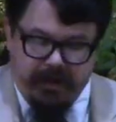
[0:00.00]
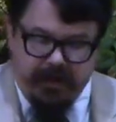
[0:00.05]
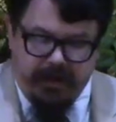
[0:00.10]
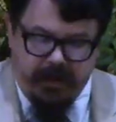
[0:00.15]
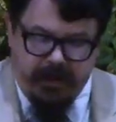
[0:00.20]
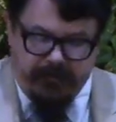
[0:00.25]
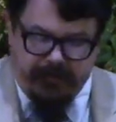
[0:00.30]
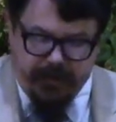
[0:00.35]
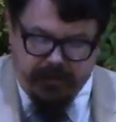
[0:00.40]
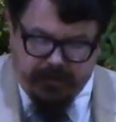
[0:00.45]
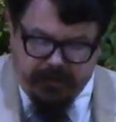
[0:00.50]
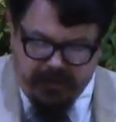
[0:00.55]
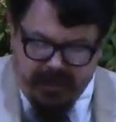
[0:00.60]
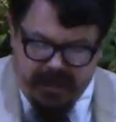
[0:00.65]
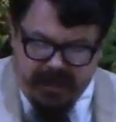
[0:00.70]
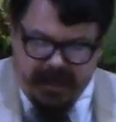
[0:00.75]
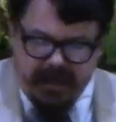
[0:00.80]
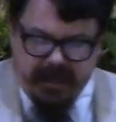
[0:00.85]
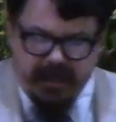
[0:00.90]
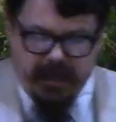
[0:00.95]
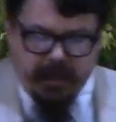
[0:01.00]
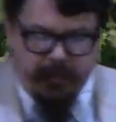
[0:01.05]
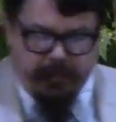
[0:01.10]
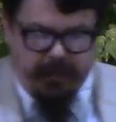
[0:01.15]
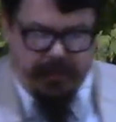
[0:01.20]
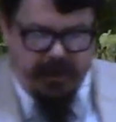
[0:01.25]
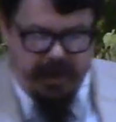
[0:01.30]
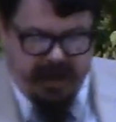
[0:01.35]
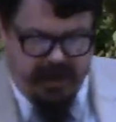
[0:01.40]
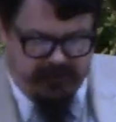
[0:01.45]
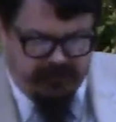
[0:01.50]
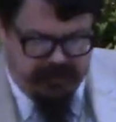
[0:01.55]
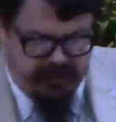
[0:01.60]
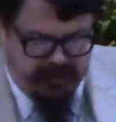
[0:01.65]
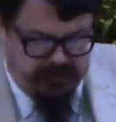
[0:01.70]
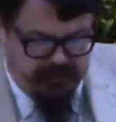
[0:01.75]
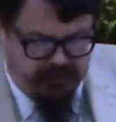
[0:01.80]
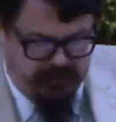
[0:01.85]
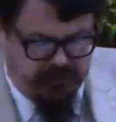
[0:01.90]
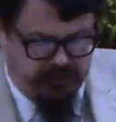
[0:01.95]
If you see in a
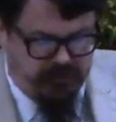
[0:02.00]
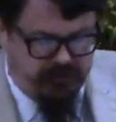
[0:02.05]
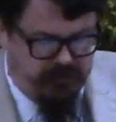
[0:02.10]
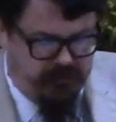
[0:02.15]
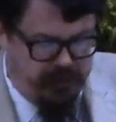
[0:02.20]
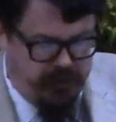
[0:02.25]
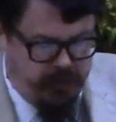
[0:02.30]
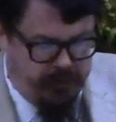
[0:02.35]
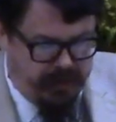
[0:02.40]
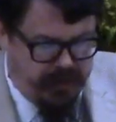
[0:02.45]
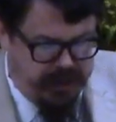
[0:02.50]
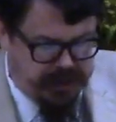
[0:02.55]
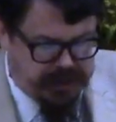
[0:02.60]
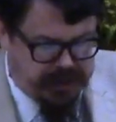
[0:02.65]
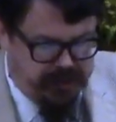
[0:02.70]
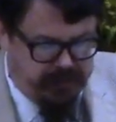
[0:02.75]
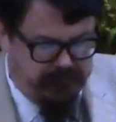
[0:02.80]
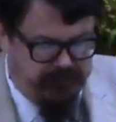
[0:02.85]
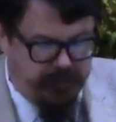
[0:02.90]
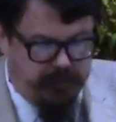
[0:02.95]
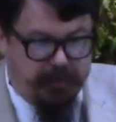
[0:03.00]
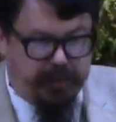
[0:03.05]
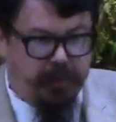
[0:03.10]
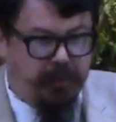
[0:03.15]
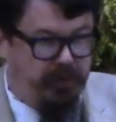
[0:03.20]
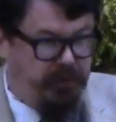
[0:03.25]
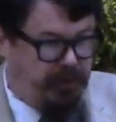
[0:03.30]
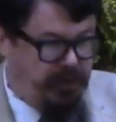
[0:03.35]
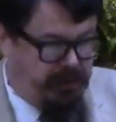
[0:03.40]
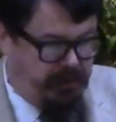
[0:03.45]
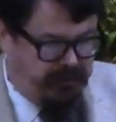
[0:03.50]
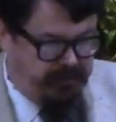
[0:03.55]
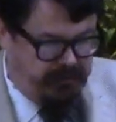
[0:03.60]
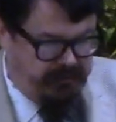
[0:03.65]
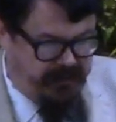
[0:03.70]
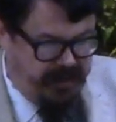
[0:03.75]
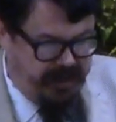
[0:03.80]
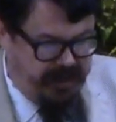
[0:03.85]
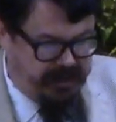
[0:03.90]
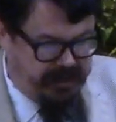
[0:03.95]
province the oppression of the poor and the
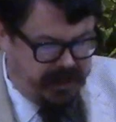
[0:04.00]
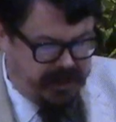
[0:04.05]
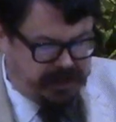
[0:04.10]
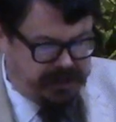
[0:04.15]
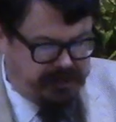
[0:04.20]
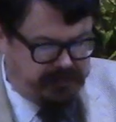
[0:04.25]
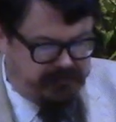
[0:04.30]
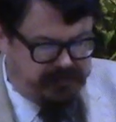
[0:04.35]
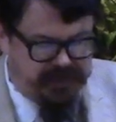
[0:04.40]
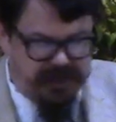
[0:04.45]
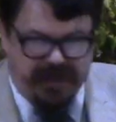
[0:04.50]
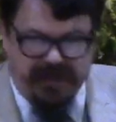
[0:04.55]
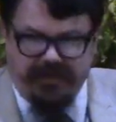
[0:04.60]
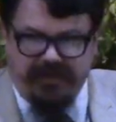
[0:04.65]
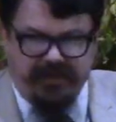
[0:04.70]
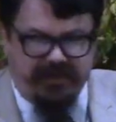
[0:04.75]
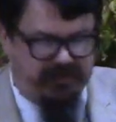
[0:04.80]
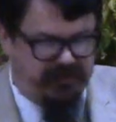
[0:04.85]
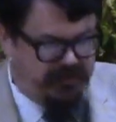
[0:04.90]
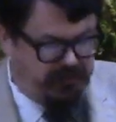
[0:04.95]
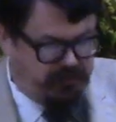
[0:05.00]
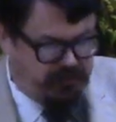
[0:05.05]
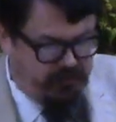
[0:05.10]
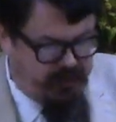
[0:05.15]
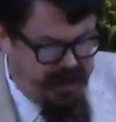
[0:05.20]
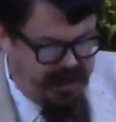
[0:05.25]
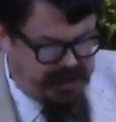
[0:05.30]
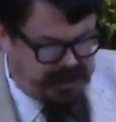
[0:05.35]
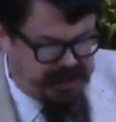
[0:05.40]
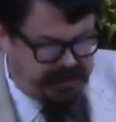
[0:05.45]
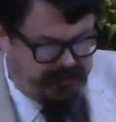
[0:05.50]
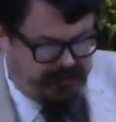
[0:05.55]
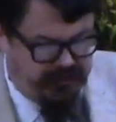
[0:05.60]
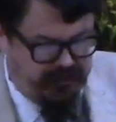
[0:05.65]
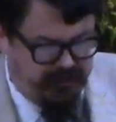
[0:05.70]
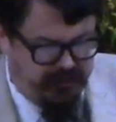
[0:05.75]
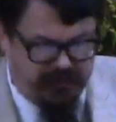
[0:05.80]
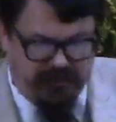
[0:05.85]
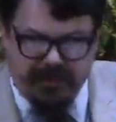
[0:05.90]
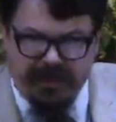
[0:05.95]
violation of justice and
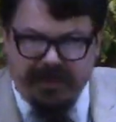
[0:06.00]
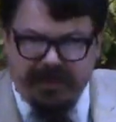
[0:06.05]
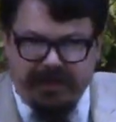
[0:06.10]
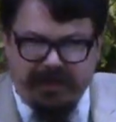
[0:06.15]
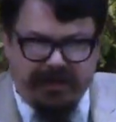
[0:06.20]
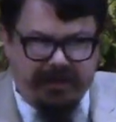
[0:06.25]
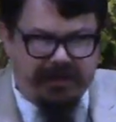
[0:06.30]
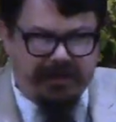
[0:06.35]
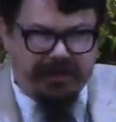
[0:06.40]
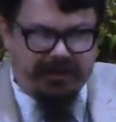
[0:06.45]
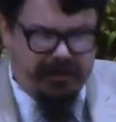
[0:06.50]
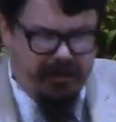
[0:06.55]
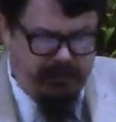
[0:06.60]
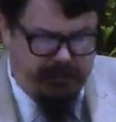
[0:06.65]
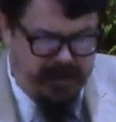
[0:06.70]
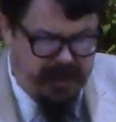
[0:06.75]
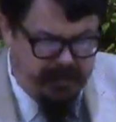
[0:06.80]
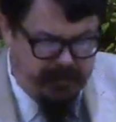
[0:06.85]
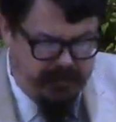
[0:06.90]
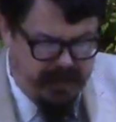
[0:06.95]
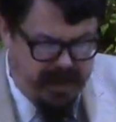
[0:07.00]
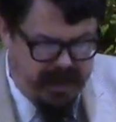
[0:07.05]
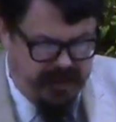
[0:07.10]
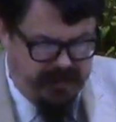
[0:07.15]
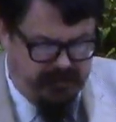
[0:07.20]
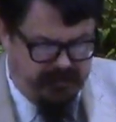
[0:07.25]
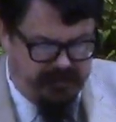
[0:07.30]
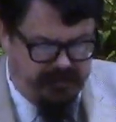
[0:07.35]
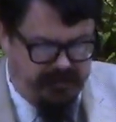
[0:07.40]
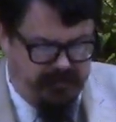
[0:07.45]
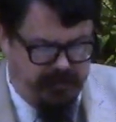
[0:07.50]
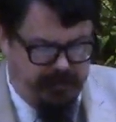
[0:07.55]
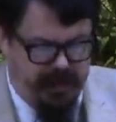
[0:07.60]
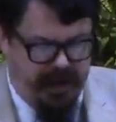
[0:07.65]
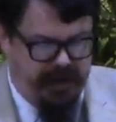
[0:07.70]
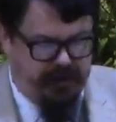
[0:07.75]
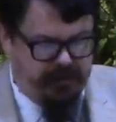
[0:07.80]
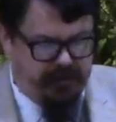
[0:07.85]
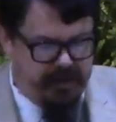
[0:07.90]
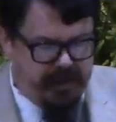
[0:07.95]
righteousness, don't be amazed at the
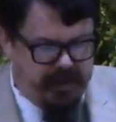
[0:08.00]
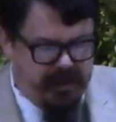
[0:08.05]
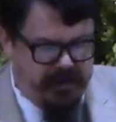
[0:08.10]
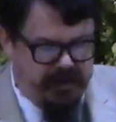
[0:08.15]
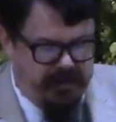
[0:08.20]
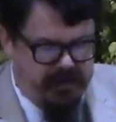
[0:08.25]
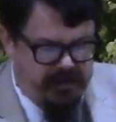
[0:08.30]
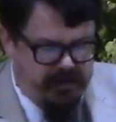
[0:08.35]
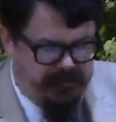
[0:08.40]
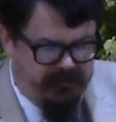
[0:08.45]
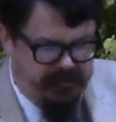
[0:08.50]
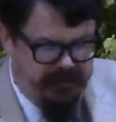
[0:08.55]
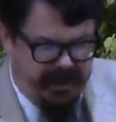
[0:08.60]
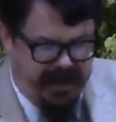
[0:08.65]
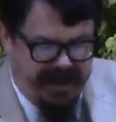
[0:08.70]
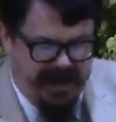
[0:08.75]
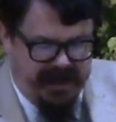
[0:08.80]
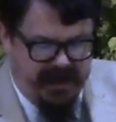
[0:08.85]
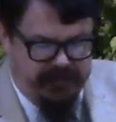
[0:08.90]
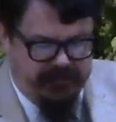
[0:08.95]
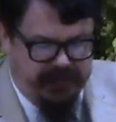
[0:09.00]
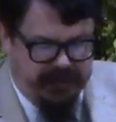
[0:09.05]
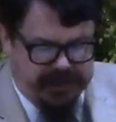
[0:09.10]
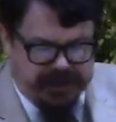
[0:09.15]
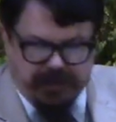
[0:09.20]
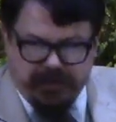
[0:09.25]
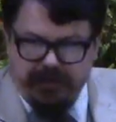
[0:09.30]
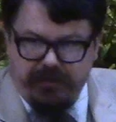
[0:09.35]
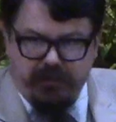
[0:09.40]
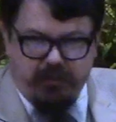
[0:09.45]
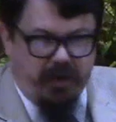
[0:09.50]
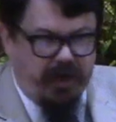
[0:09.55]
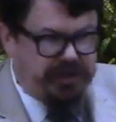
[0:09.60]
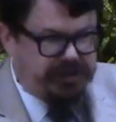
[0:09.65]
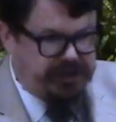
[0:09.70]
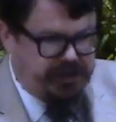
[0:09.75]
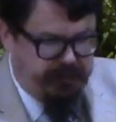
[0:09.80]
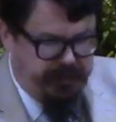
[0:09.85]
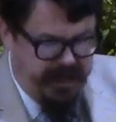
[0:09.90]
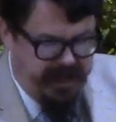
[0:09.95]
matter. For the high official is
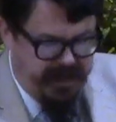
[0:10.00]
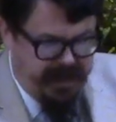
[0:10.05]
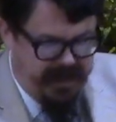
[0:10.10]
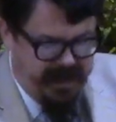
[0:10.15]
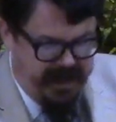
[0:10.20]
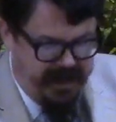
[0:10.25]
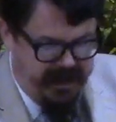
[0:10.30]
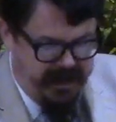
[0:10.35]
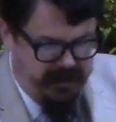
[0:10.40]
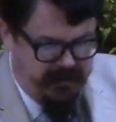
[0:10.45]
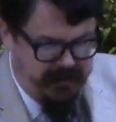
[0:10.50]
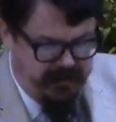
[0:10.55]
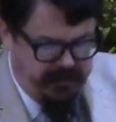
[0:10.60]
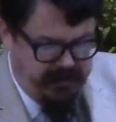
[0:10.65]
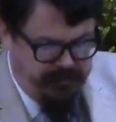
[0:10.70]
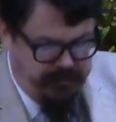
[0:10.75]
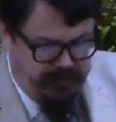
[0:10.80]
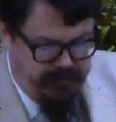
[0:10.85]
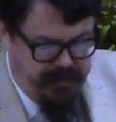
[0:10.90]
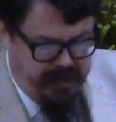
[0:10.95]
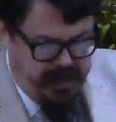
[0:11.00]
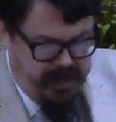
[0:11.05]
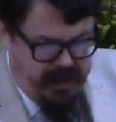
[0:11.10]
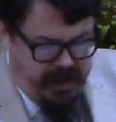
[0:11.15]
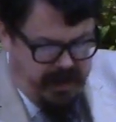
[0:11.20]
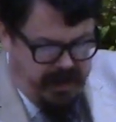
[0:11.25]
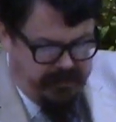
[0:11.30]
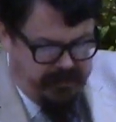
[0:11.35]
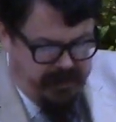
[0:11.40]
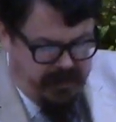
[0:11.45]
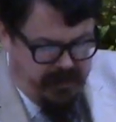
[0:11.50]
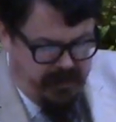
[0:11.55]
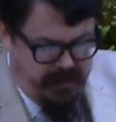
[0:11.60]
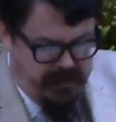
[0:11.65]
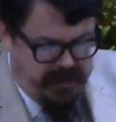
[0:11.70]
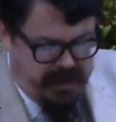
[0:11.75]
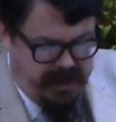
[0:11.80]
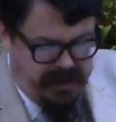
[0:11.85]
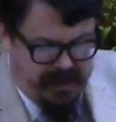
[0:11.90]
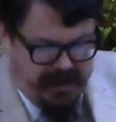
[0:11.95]
watched by a higher, and there are
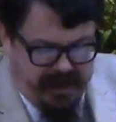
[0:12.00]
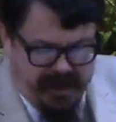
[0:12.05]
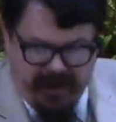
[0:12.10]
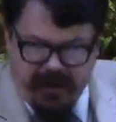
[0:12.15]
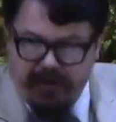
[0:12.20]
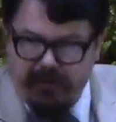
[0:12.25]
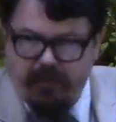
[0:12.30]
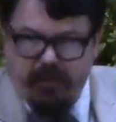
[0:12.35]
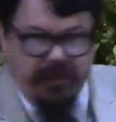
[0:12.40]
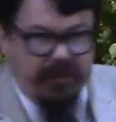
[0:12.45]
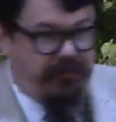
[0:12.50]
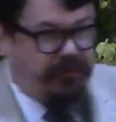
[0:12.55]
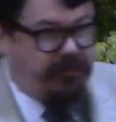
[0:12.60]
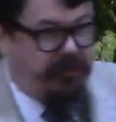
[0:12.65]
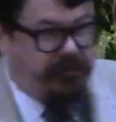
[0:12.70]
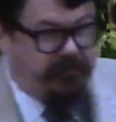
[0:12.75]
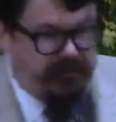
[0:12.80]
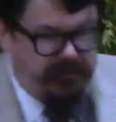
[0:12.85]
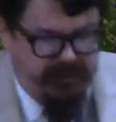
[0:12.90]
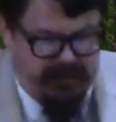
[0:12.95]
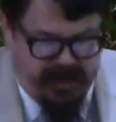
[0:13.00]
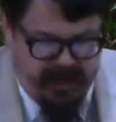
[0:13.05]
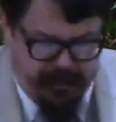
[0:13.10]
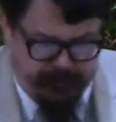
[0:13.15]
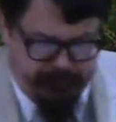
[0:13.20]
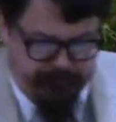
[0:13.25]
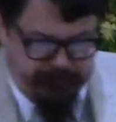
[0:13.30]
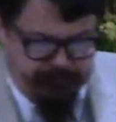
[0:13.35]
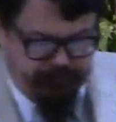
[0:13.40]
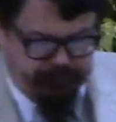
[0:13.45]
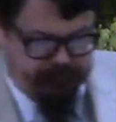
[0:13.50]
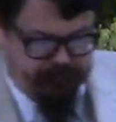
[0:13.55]
yet higher ones over them.